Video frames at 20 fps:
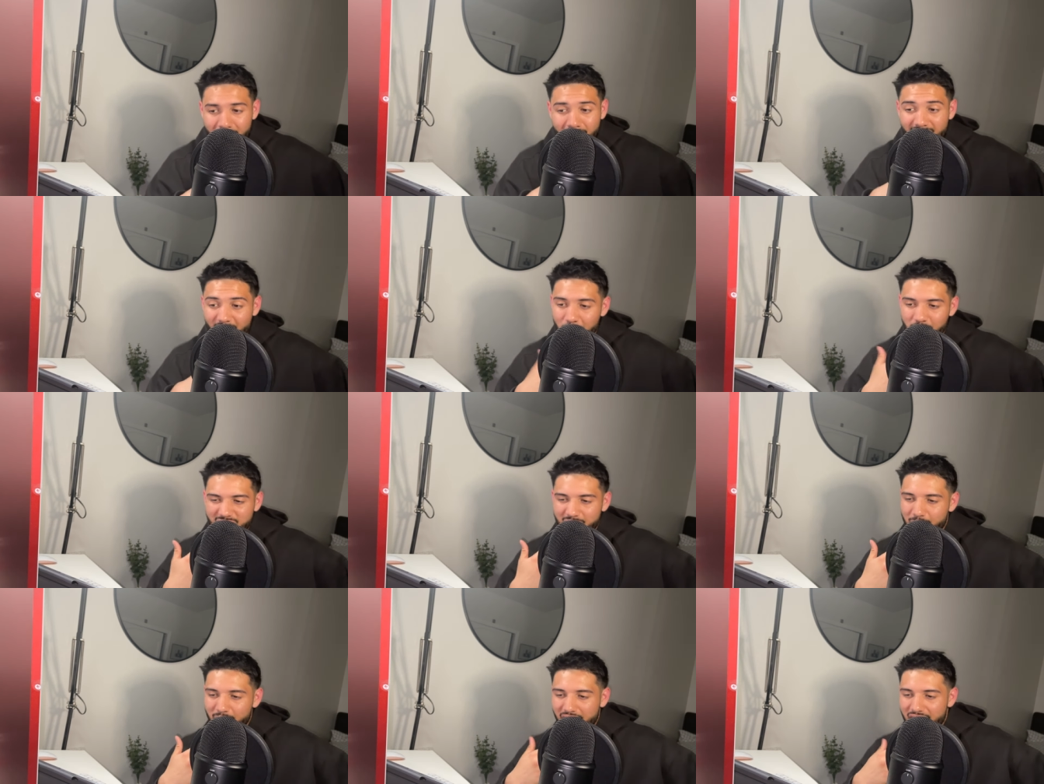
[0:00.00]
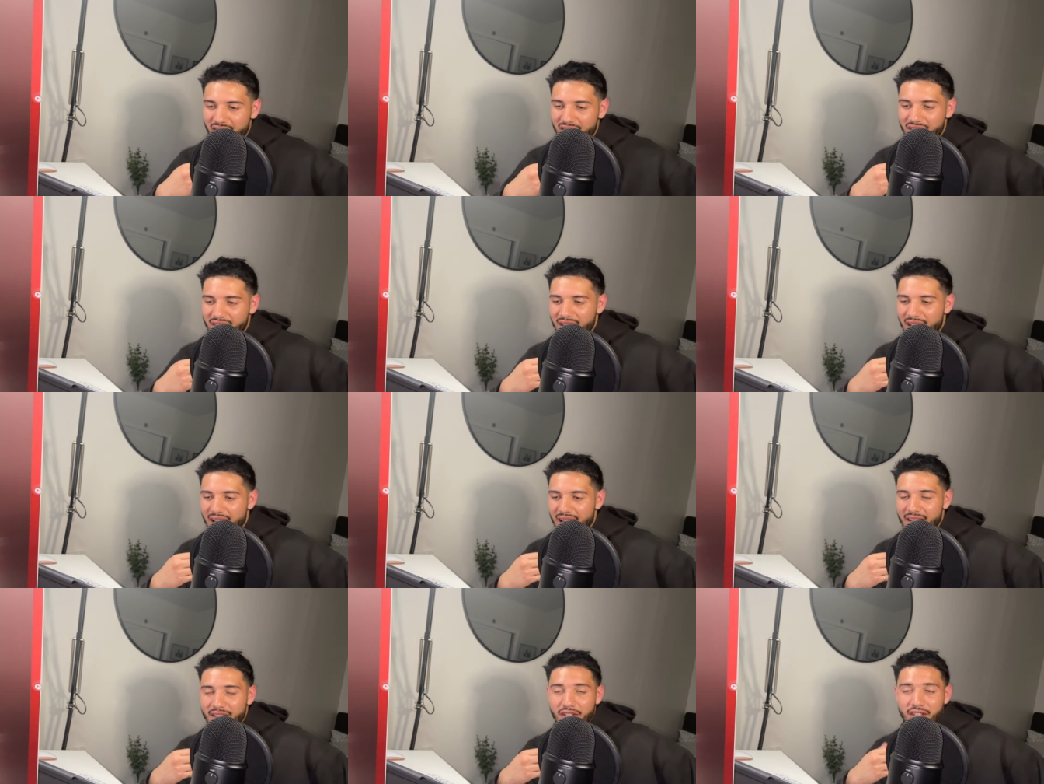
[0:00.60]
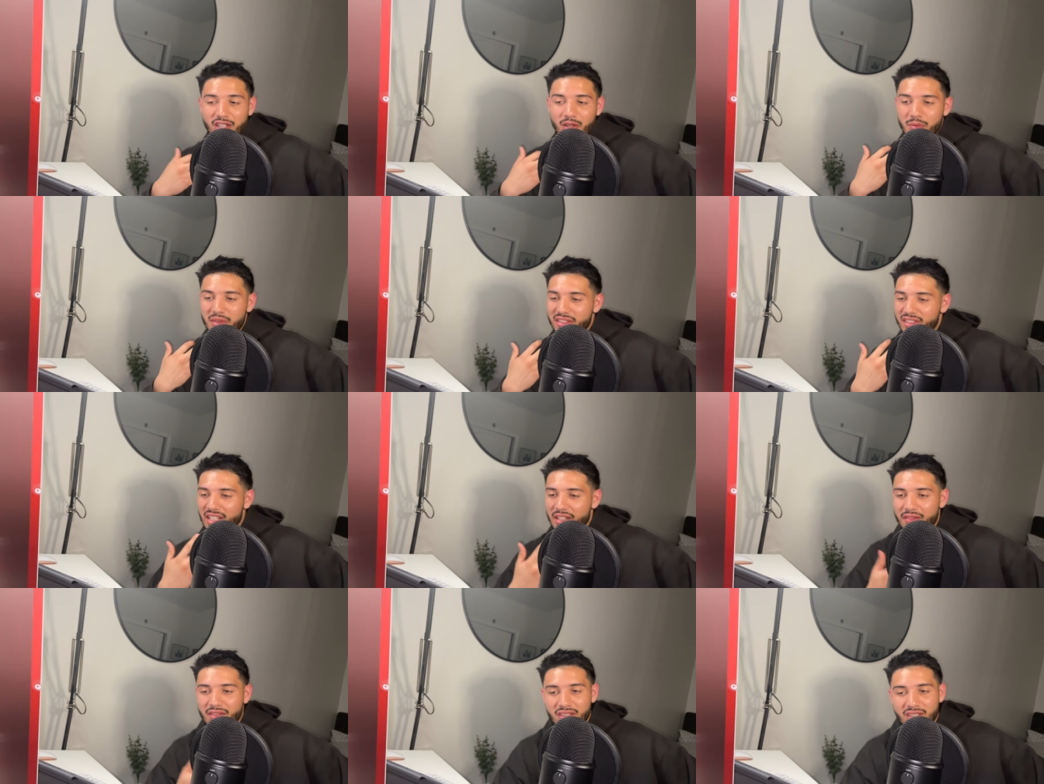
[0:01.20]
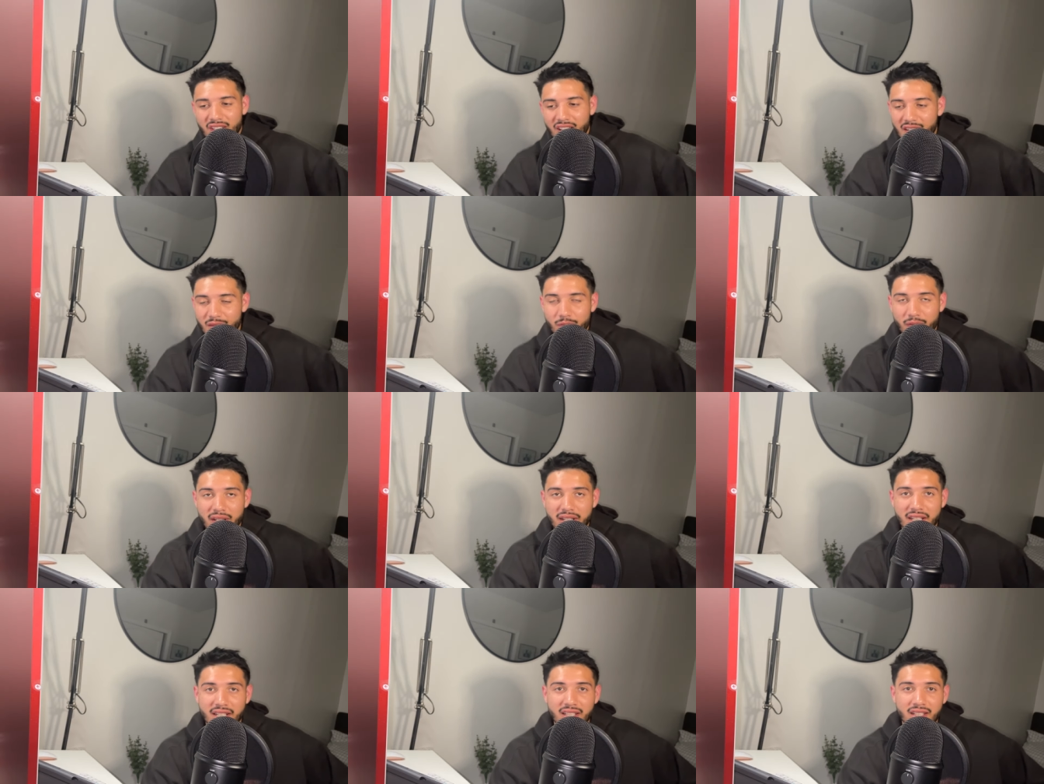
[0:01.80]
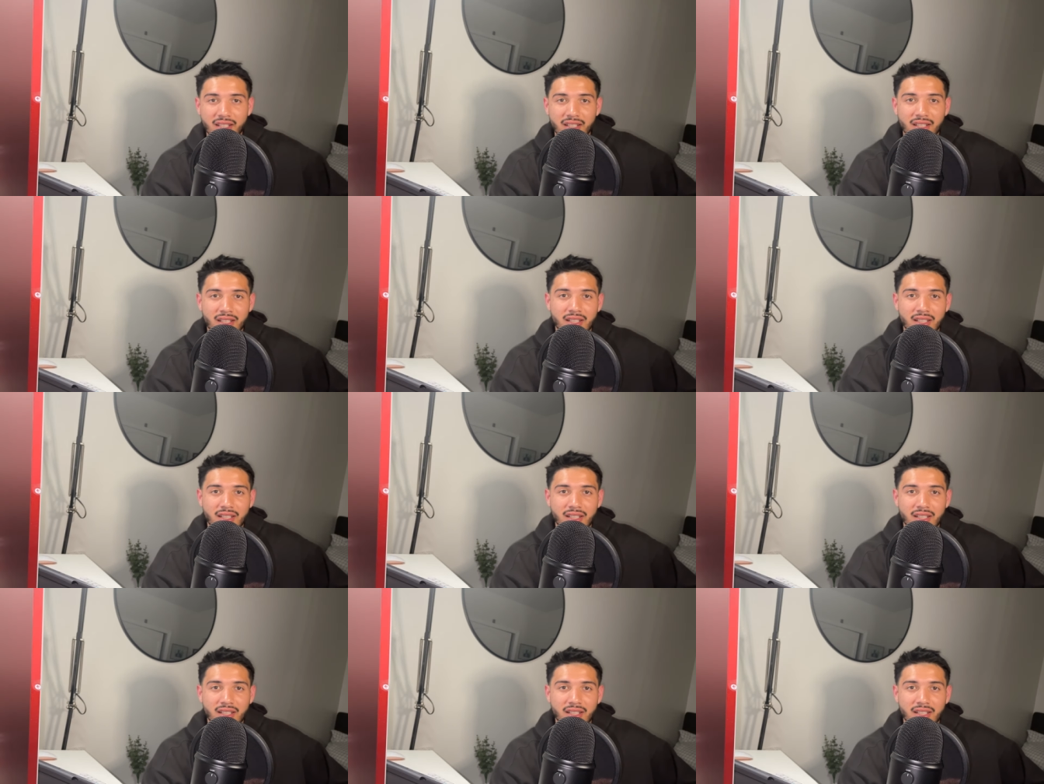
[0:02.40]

what's better than that you're going to be saving a lot of money